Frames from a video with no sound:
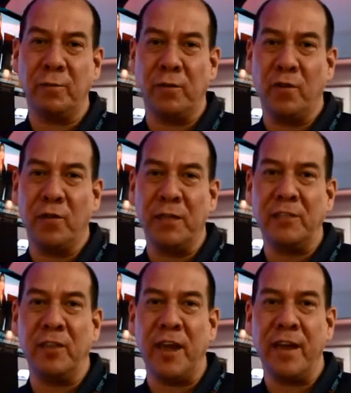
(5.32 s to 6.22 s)

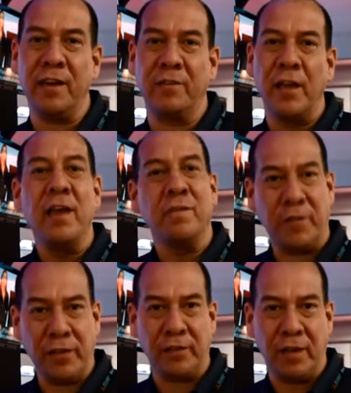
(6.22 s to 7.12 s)
performance line of
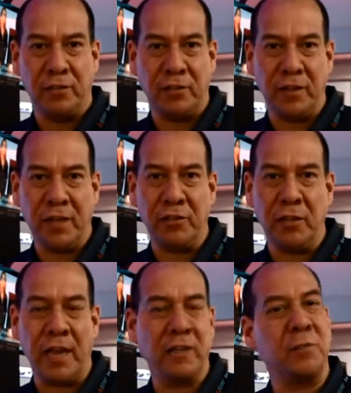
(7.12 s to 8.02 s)
fixed
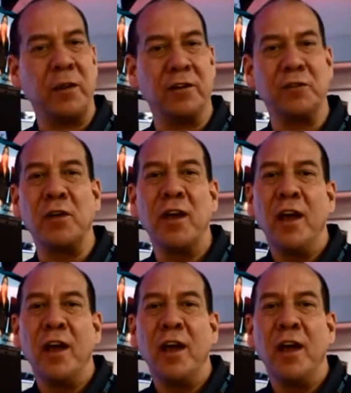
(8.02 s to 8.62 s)
installation loudspeakers.